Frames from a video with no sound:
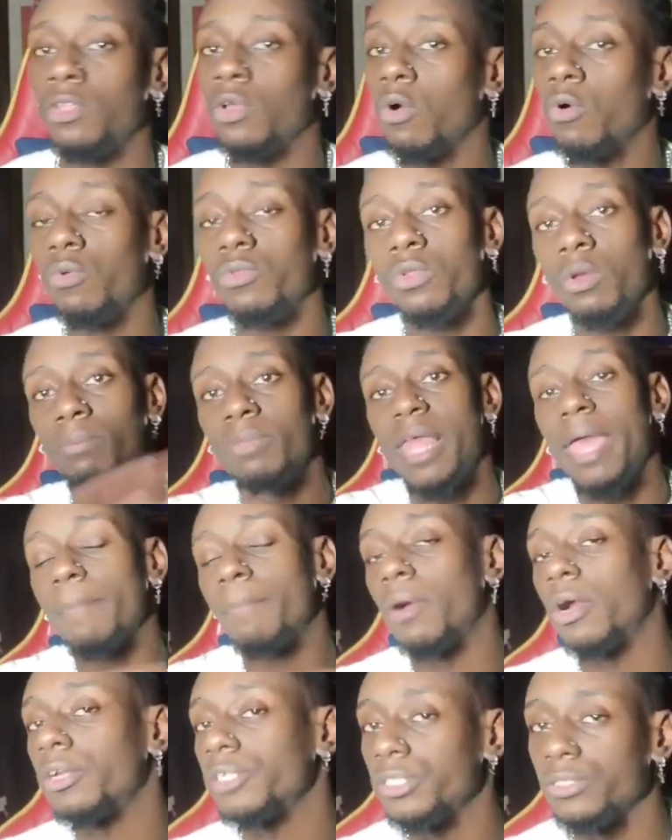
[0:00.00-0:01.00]
No
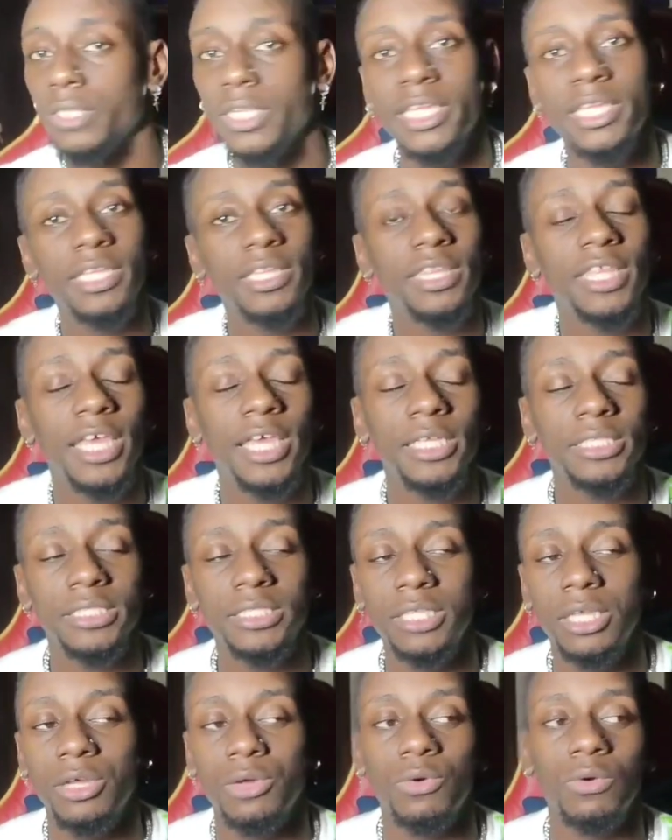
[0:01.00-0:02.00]
black bars or anything.
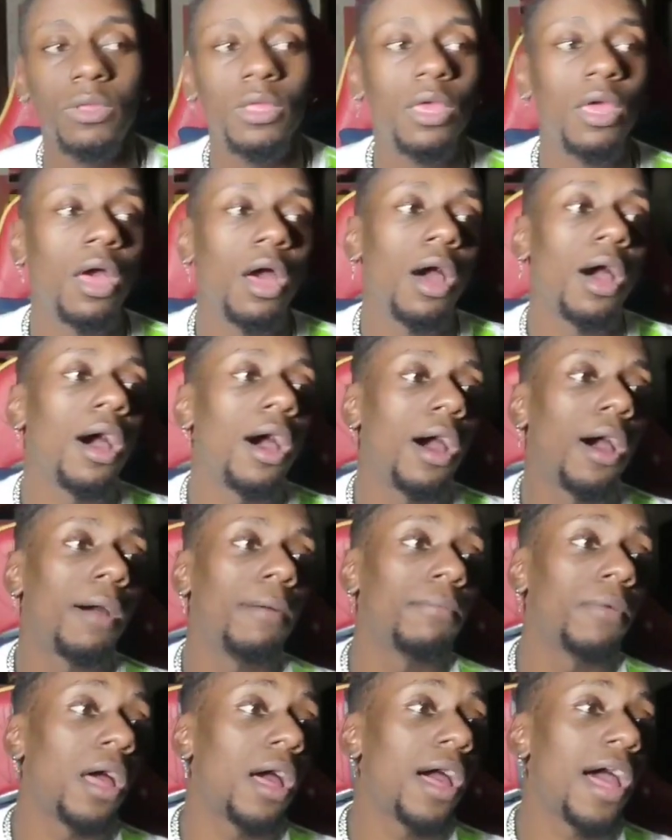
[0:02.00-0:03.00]
So
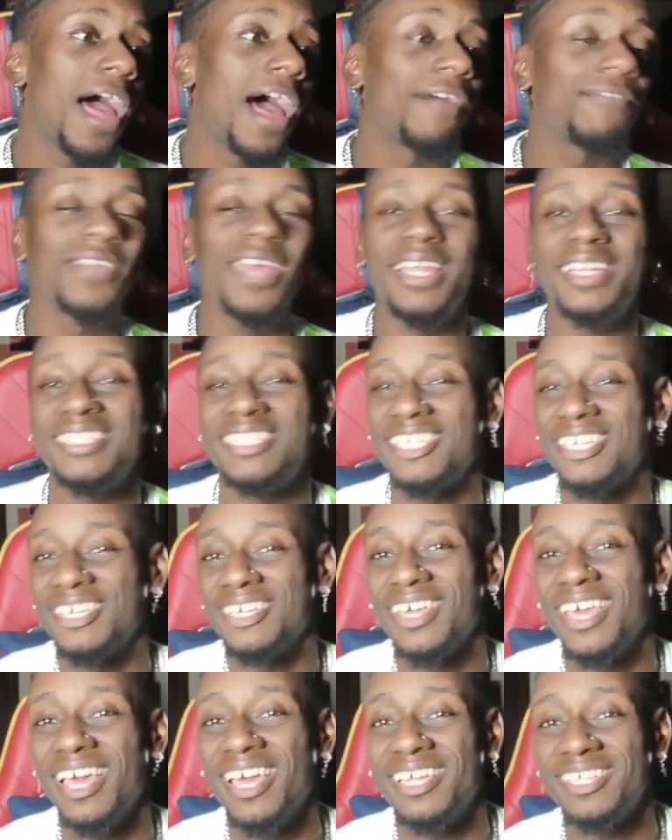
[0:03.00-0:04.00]
I've got to tell
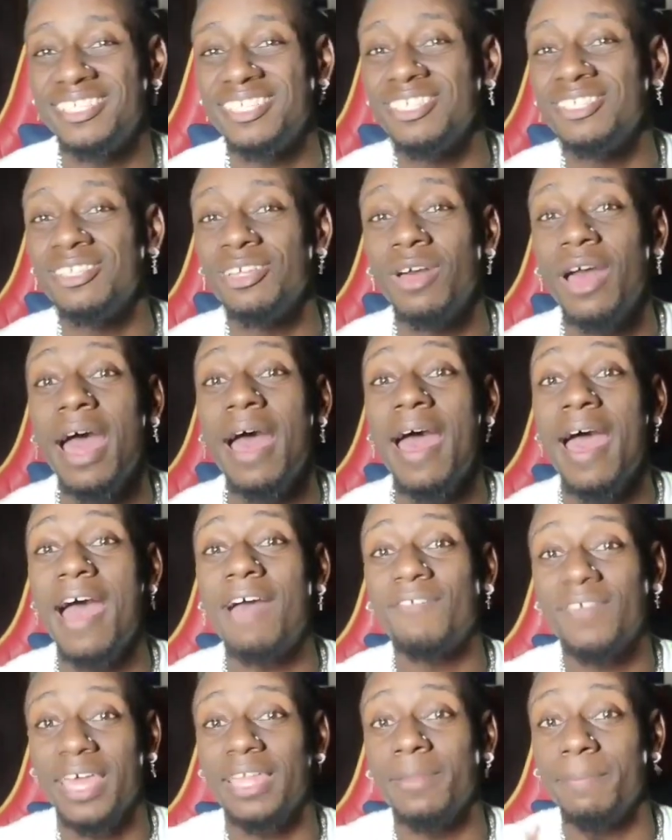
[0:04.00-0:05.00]
you guys, you know,
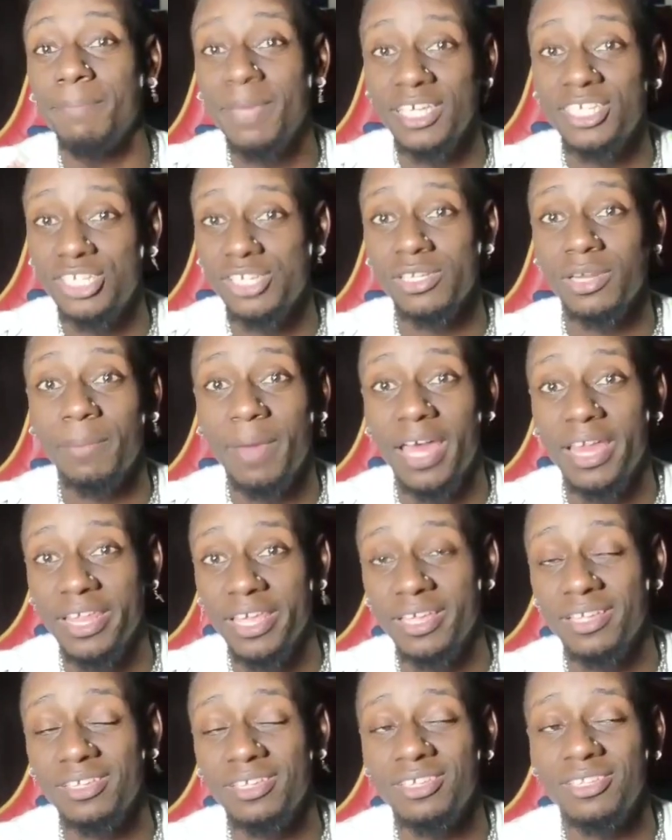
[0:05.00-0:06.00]
I've got to mention about
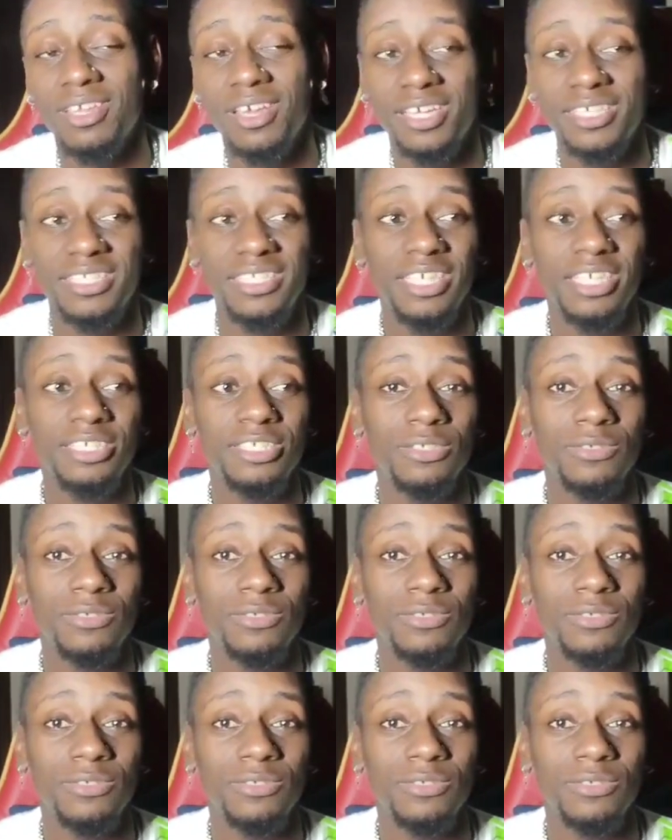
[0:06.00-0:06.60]
it, you know what I'm saying?